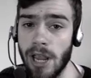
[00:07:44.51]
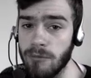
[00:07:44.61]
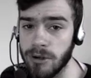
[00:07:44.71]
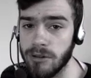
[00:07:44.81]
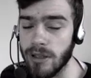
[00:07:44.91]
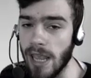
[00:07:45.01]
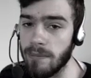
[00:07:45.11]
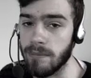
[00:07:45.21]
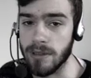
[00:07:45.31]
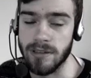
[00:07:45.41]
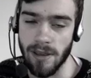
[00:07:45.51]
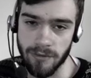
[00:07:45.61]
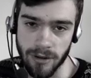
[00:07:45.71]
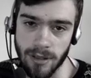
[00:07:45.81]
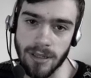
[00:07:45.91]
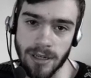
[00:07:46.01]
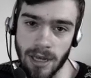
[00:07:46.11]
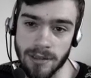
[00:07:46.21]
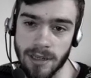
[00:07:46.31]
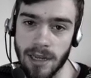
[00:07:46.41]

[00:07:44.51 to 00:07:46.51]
a real game? Definitely not.